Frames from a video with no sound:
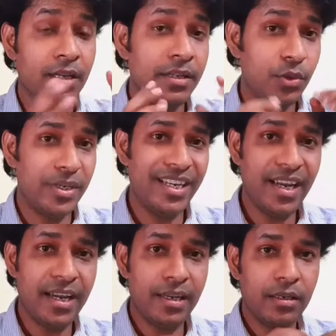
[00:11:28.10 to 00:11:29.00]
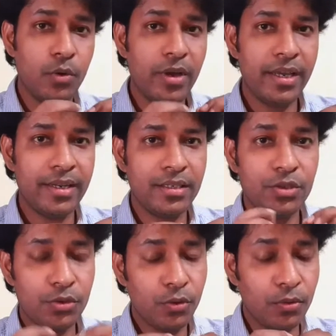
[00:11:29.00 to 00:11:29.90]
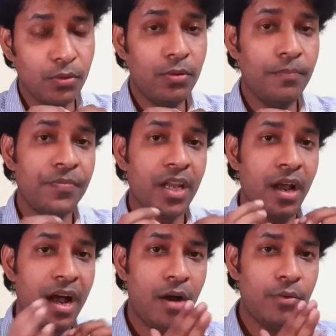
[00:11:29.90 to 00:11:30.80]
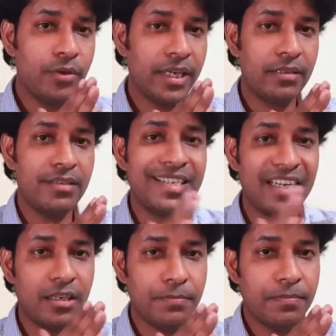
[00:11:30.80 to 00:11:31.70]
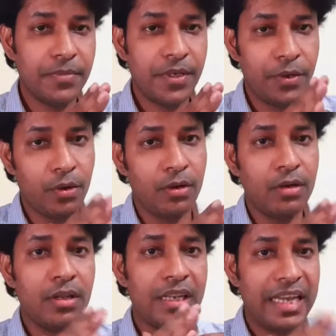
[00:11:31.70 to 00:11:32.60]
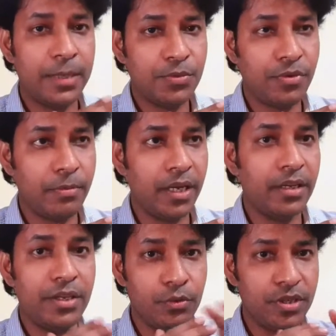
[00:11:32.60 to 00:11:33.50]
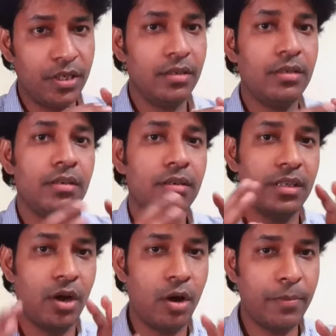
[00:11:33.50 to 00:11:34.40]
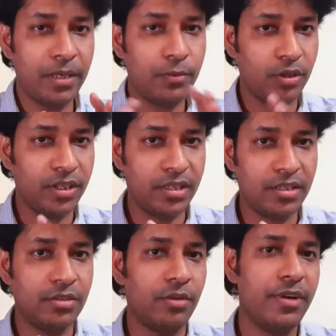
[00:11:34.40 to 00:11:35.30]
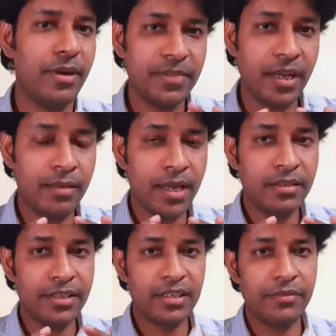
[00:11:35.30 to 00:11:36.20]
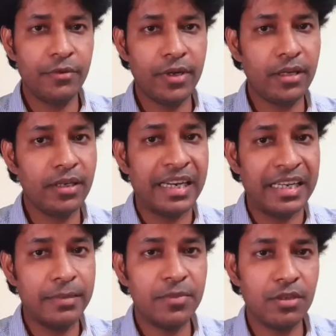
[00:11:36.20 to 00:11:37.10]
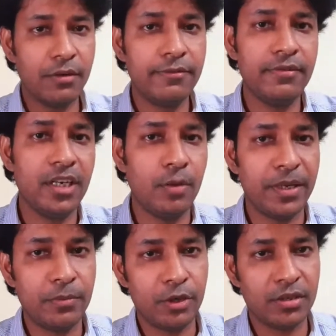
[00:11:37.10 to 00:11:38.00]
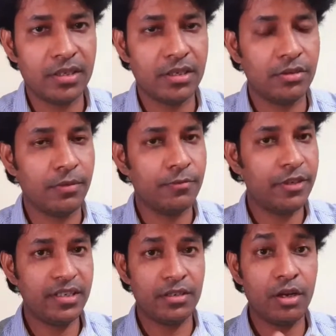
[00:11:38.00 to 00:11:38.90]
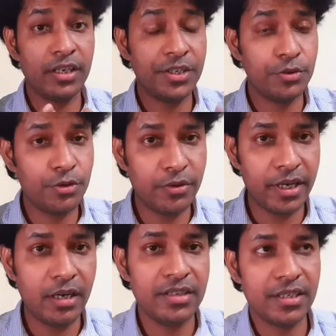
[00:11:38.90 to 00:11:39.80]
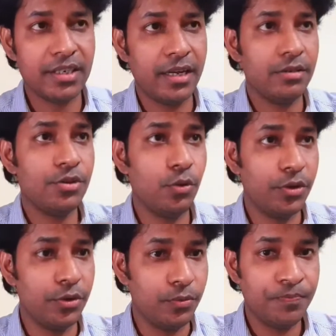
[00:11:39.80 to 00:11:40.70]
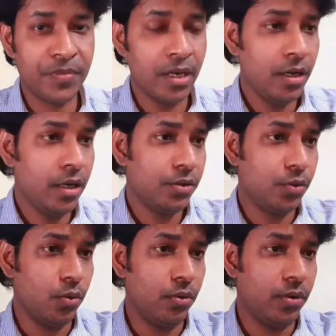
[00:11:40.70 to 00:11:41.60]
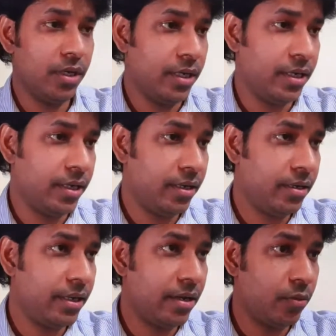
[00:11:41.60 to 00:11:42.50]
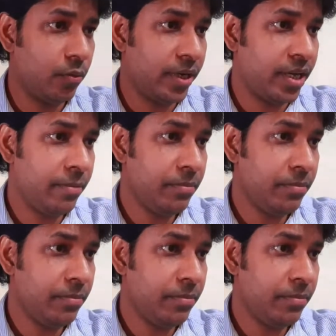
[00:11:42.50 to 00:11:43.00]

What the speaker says: today I'll go ahead and show how you can set up your live streaming using the Open Broadcaster software. I'll just give you a glimpse of the Open Broadcaster software. It is not a tutorial, just I'll show you. So when I'm